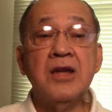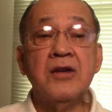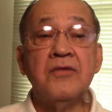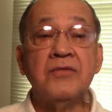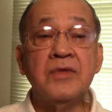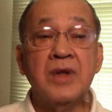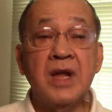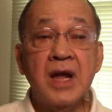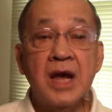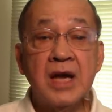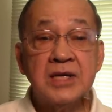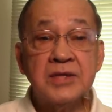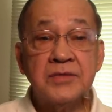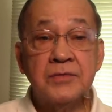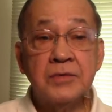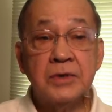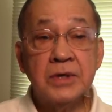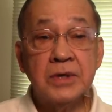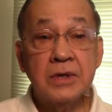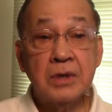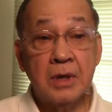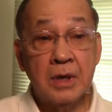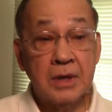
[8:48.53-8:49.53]
if they ask
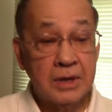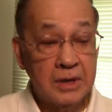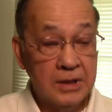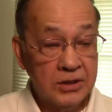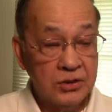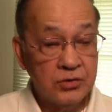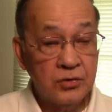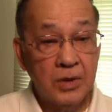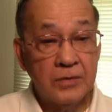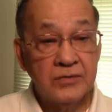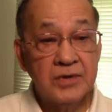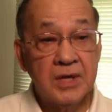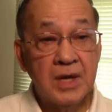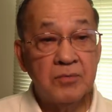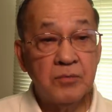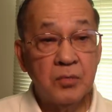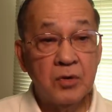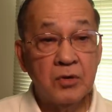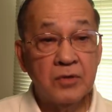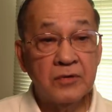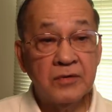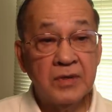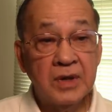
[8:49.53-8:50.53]
for it, at least you have some
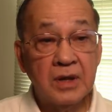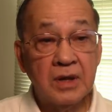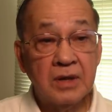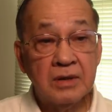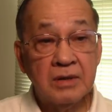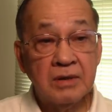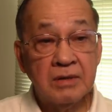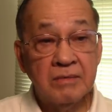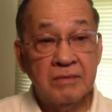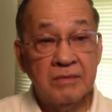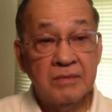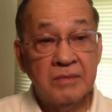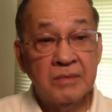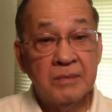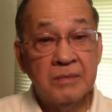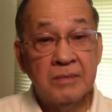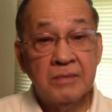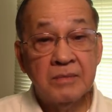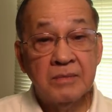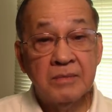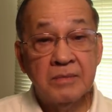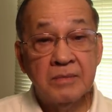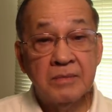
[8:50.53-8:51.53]
proof here.
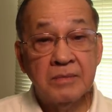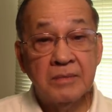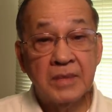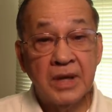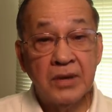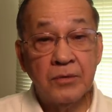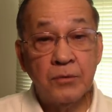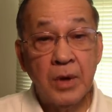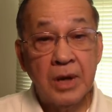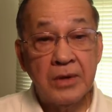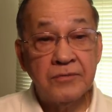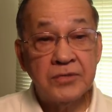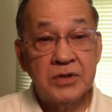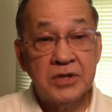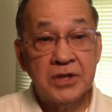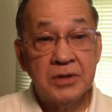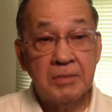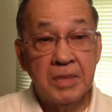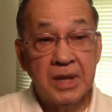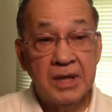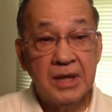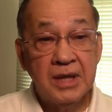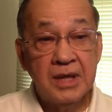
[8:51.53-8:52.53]
My wife is
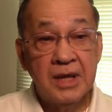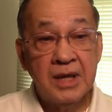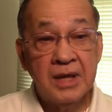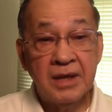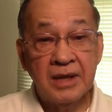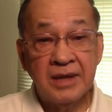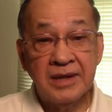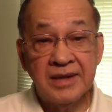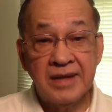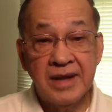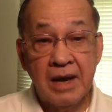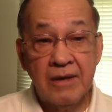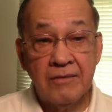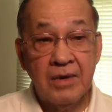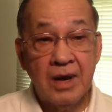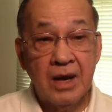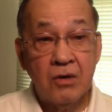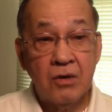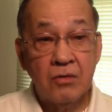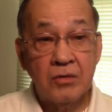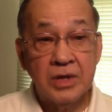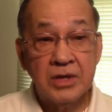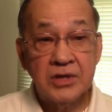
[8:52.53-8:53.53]
in Manila, in
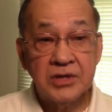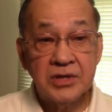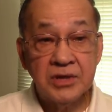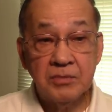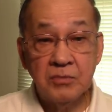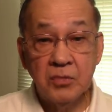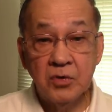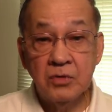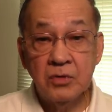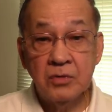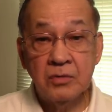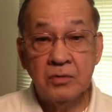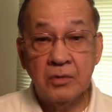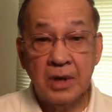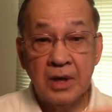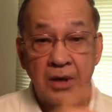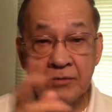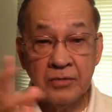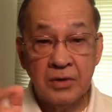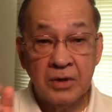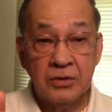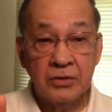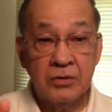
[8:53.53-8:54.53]
Davao, in Cebu,
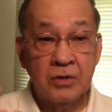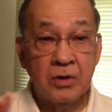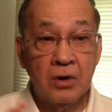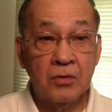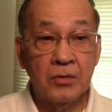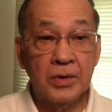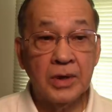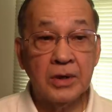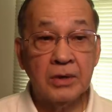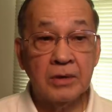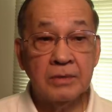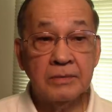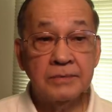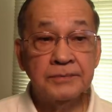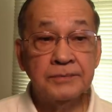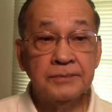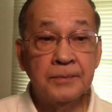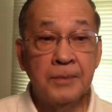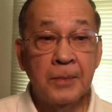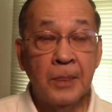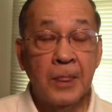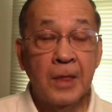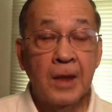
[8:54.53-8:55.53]
wherever you're going.
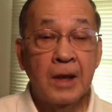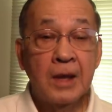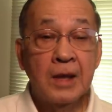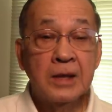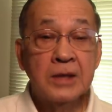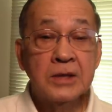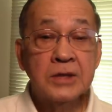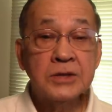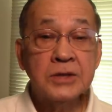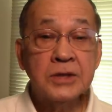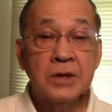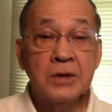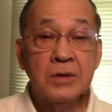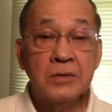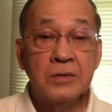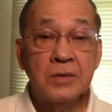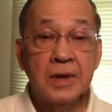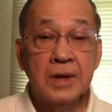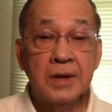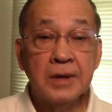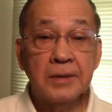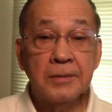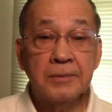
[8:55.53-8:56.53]

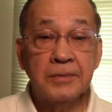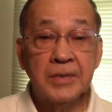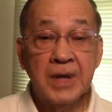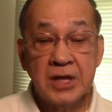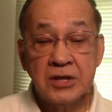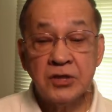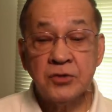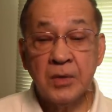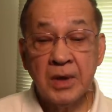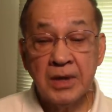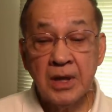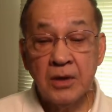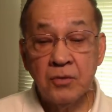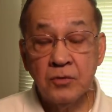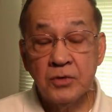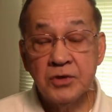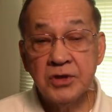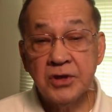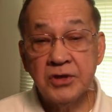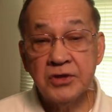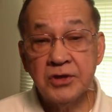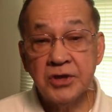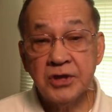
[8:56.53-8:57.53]
So that's what I would
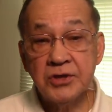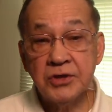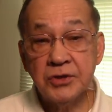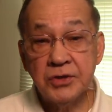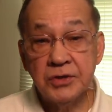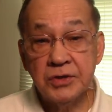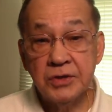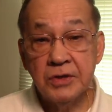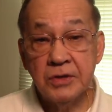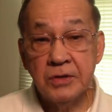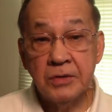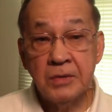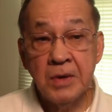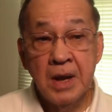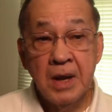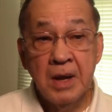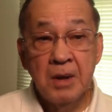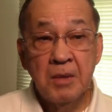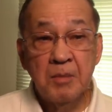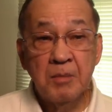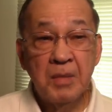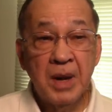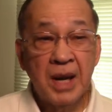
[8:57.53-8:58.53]
suggest you do.
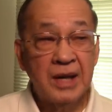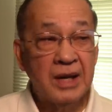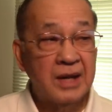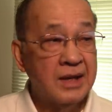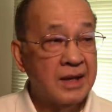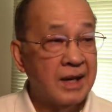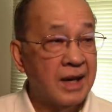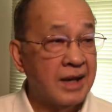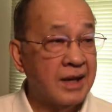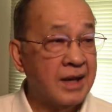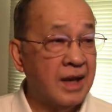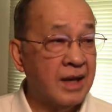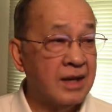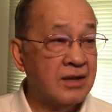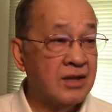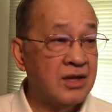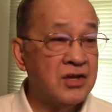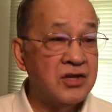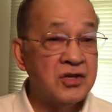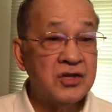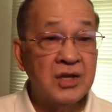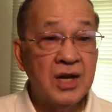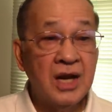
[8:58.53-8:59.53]
But again,
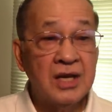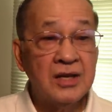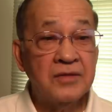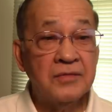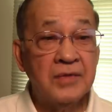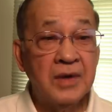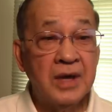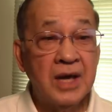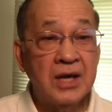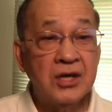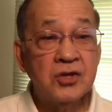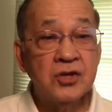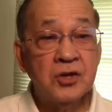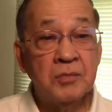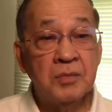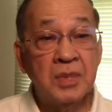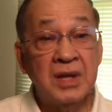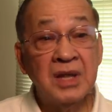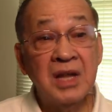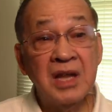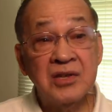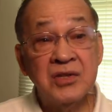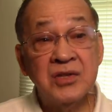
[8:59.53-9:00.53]
this is clarification,
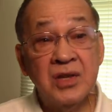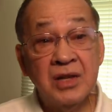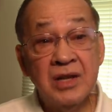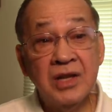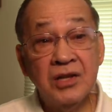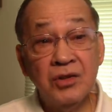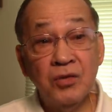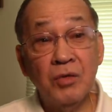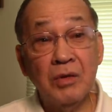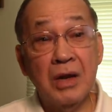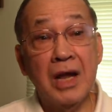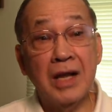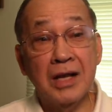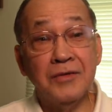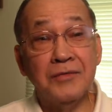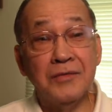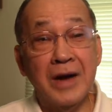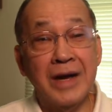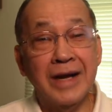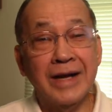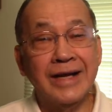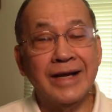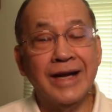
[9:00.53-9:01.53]
but they still need to
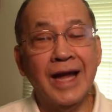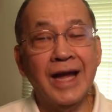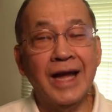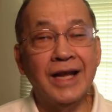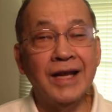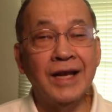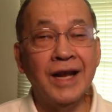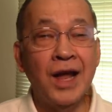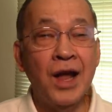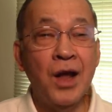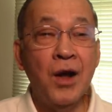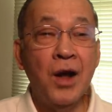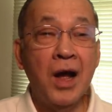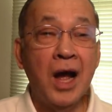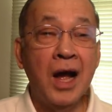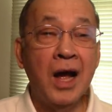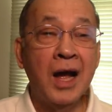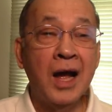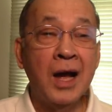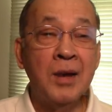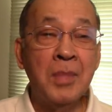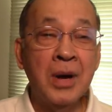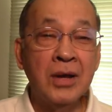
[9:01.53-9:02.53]
clarify again
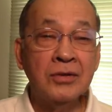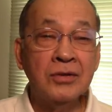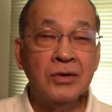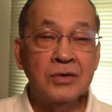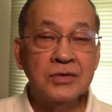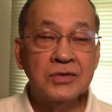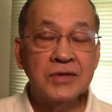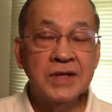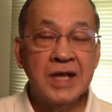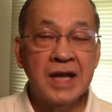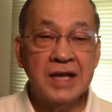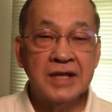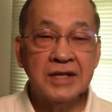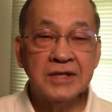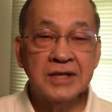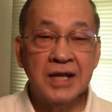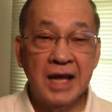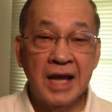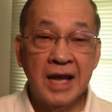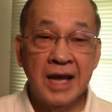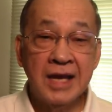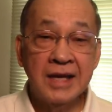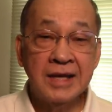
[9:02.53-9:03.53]
about those things.
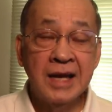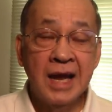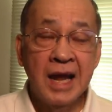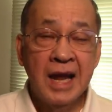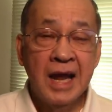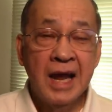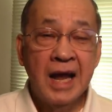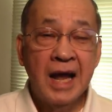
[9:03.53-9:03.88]
And